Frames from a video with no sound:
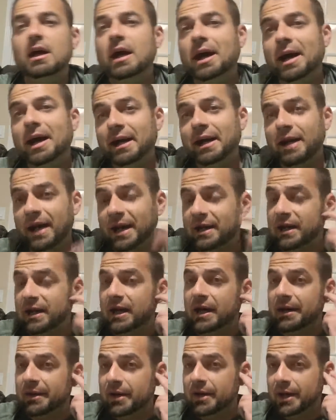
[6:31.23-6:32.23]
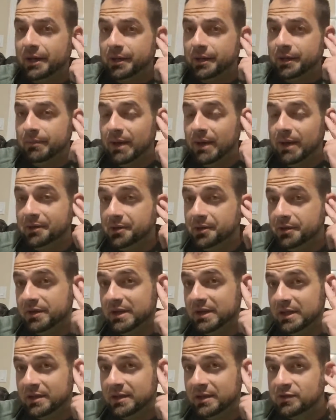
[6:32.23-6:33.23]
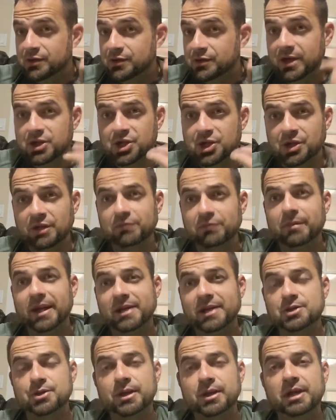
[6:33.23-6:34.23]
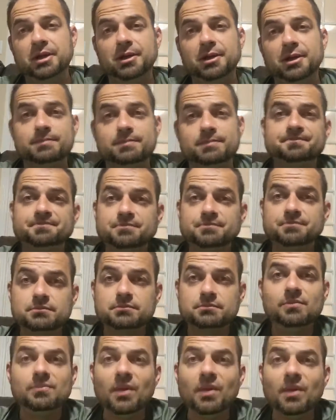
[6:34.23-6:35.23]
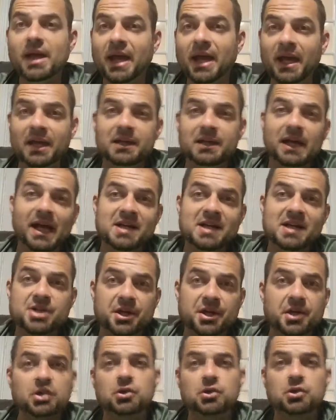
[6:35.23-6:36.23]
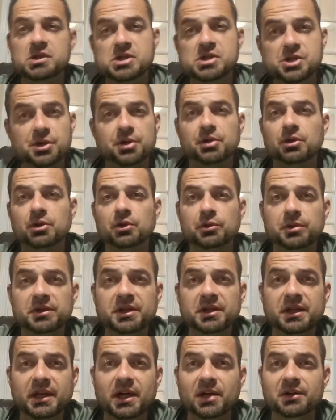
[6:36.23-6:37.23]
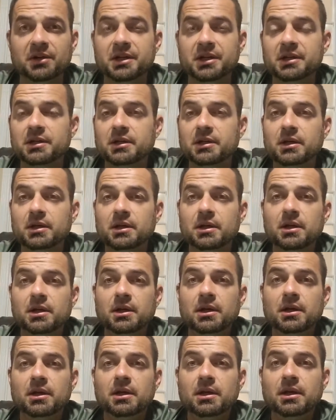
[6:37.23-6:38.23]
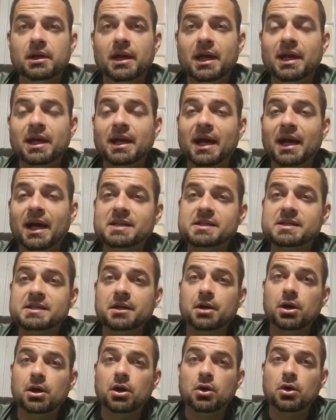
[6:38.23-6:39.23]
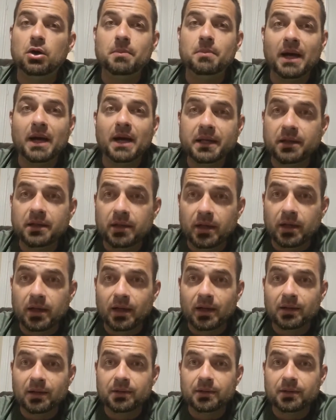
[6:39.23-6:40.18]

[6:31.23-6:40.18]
And I got on him under the instruction of my trainer, and I started doing circles with the gelding. And I said, oh my God,